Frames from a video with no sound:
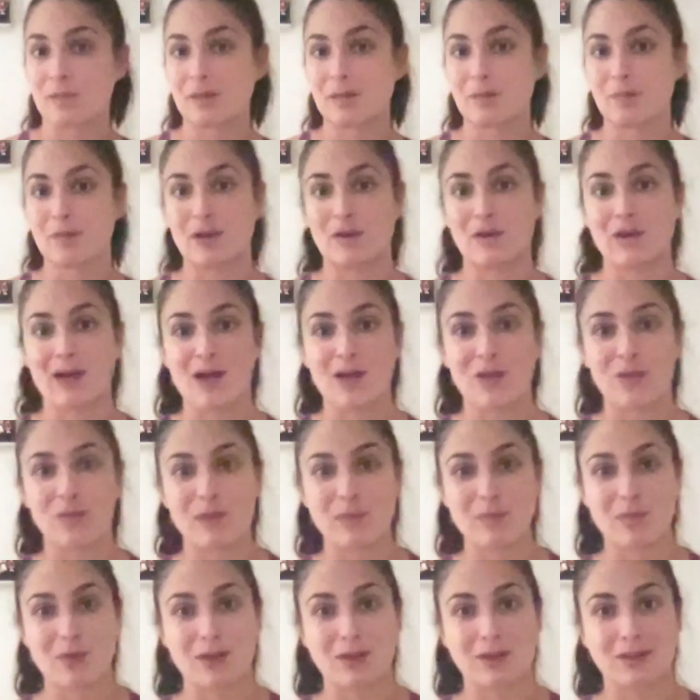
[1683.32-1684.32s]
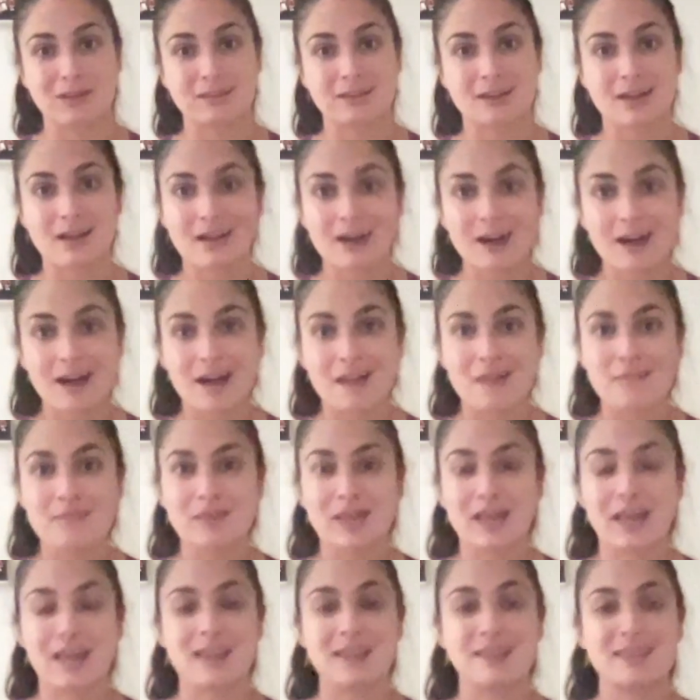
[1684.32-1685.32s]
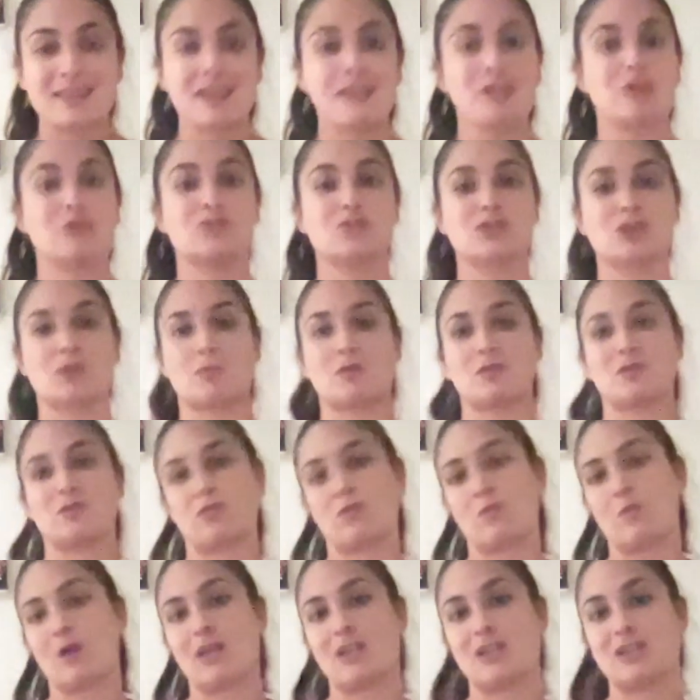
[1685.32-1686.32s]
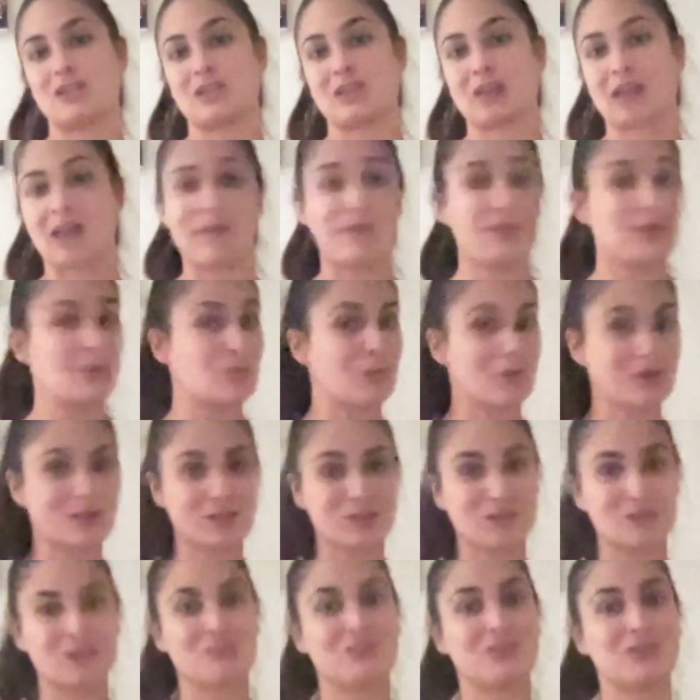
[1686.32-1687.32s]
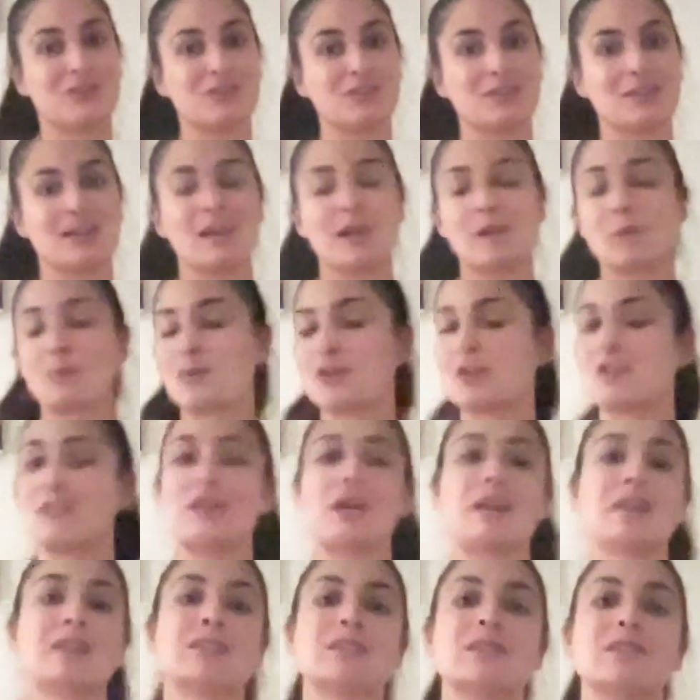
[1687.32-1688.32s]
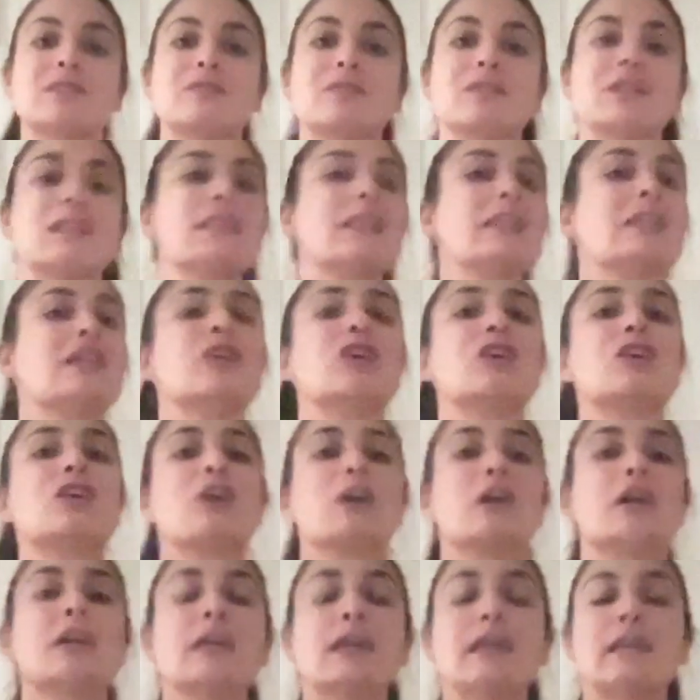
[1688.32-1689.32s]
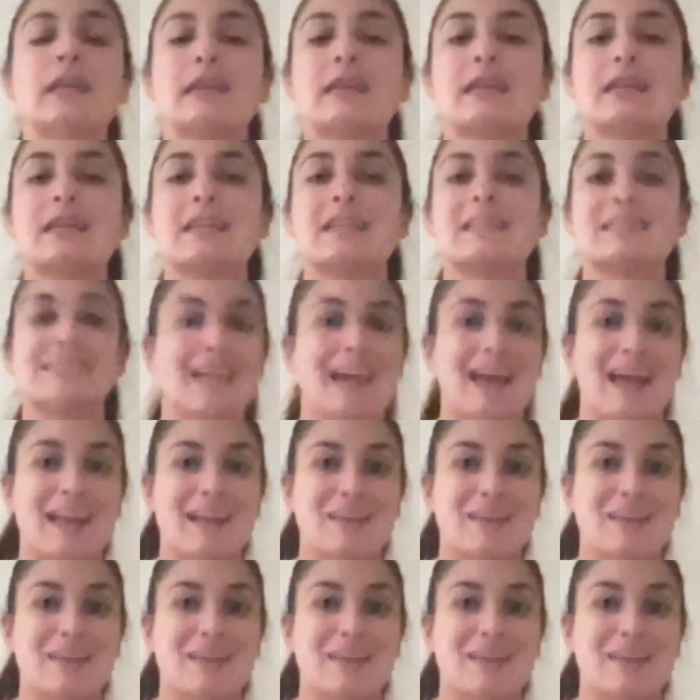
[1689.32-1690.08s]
at betterhealthbymonica.com. And thank you so much for watching. Have a wonderful, productive, clear day.